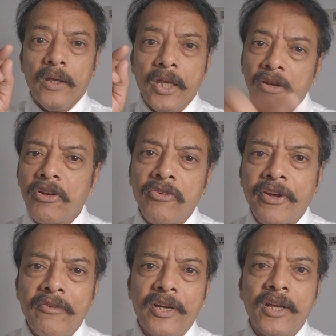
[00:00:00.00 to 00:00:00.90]
Even if you
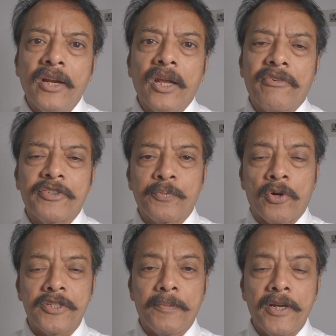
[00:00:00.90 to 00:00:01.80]
have a degree of
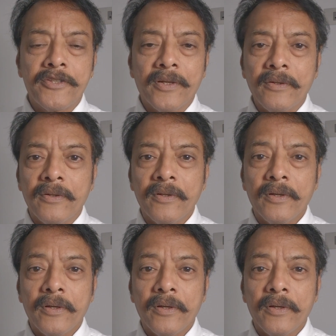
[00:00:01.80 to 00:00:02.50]
sports medicine,